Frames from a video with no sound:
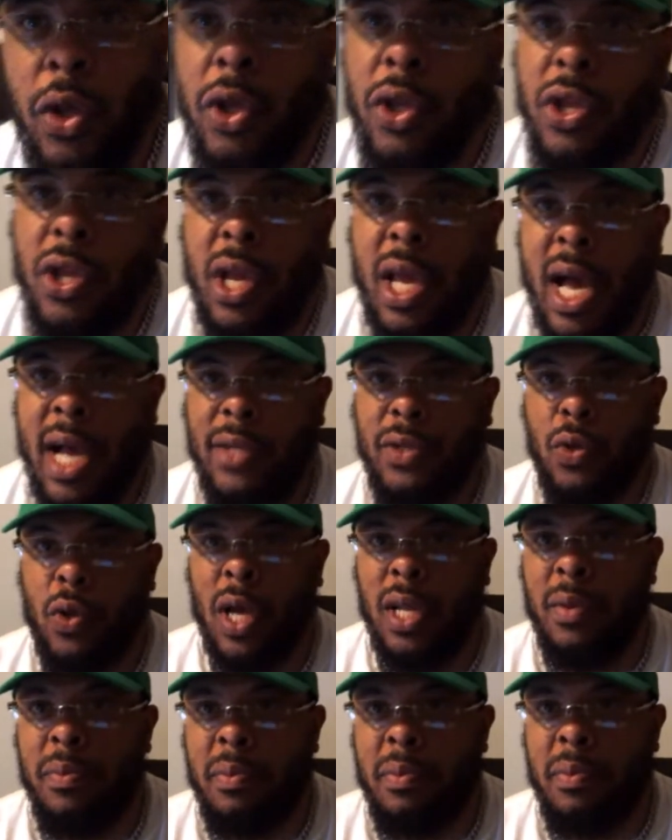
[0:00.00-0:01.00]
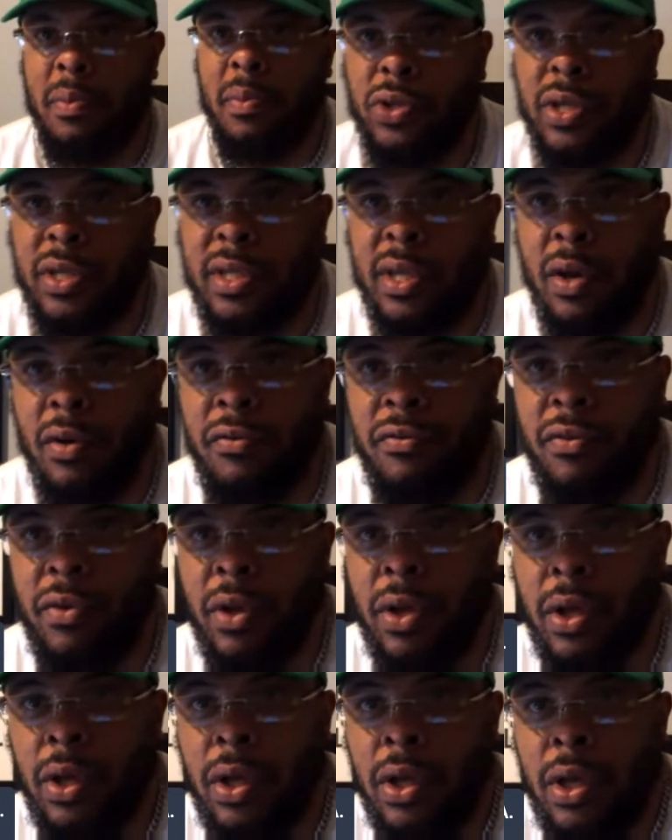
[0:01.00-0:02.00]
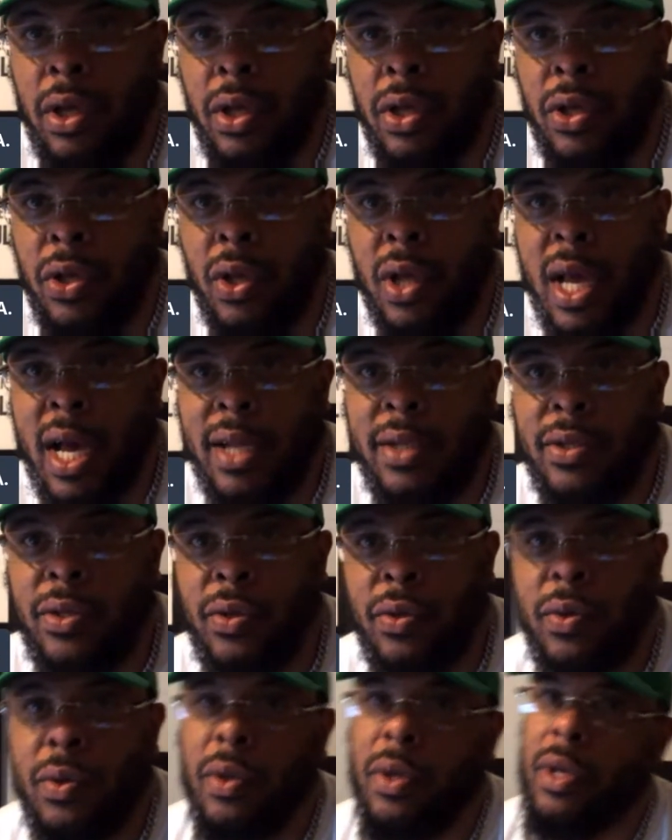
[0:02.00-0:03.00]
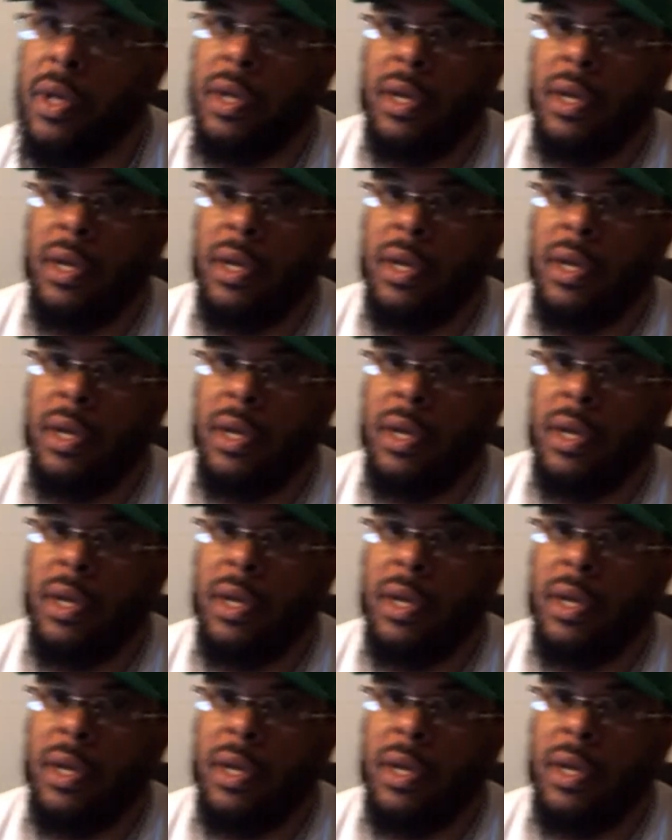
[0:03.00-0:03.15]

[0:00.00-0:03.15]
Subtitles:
You got to promote yourself. You got to.